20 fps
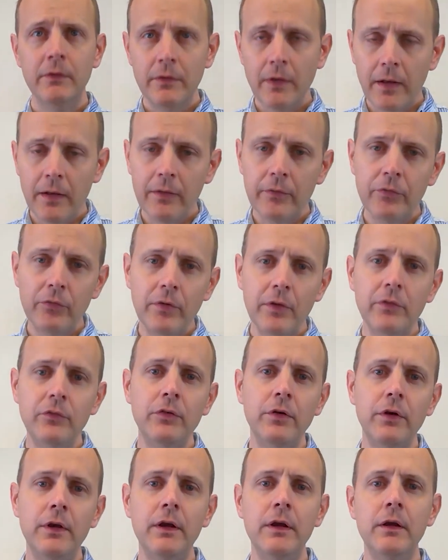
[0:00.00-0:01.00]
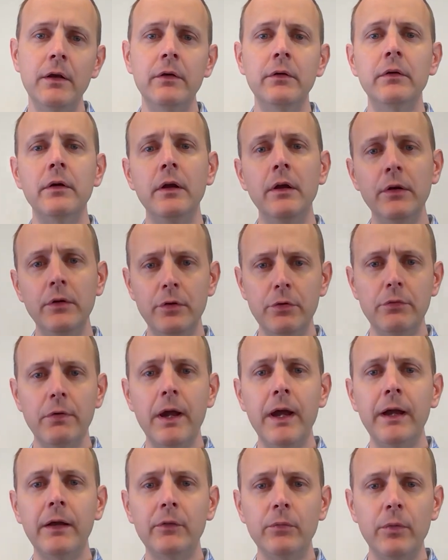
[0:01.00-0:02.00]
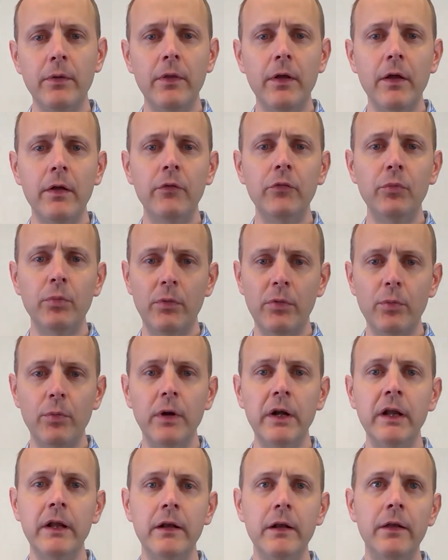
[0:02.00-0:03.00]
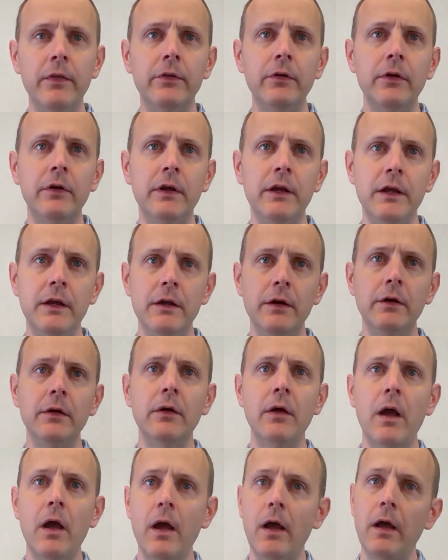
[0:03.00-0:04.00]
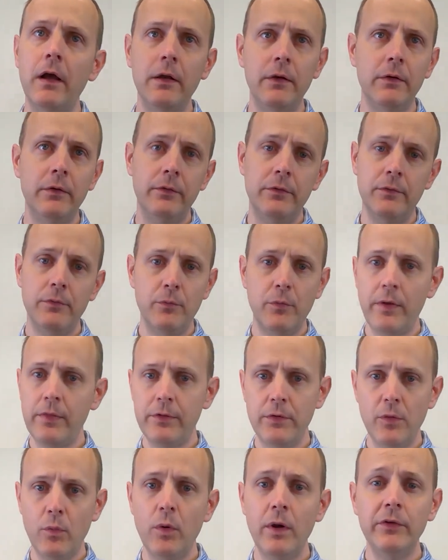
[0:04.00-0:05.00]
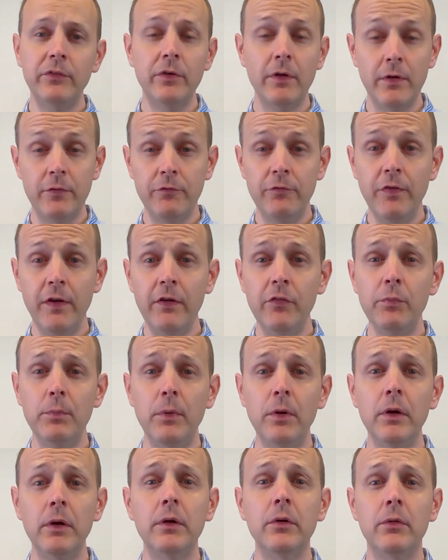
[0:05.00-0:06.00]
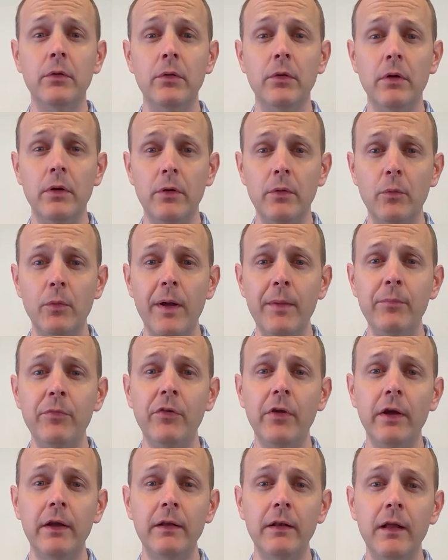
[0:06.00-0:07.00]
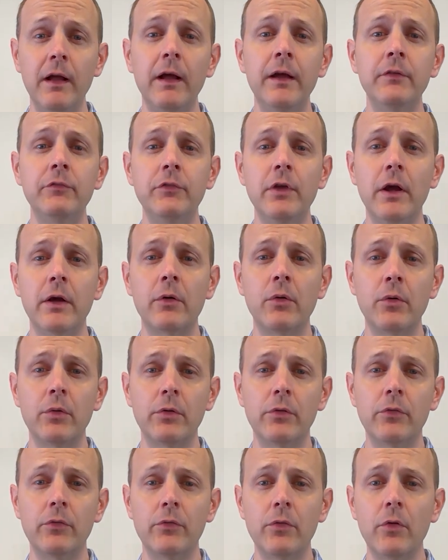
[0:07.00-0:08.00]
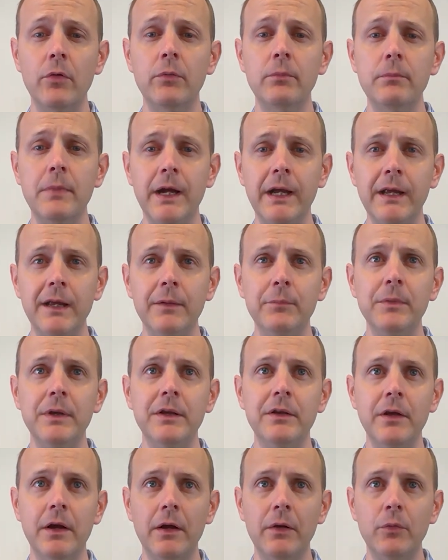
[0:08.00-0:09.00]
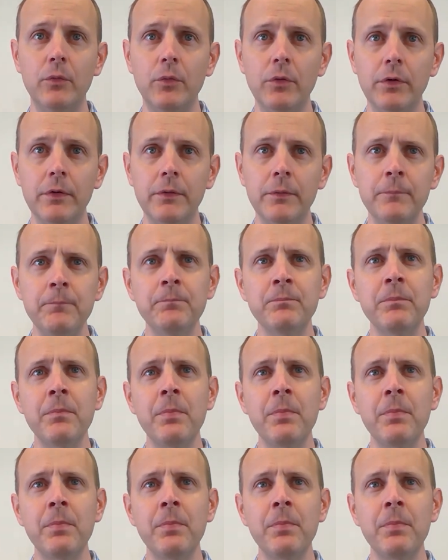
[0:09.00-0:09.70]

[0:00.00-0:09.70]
Tell us that you're here, interact with us, with one another here on whether you're watching on Facebook or on our website, live.cornerstonemiami.org.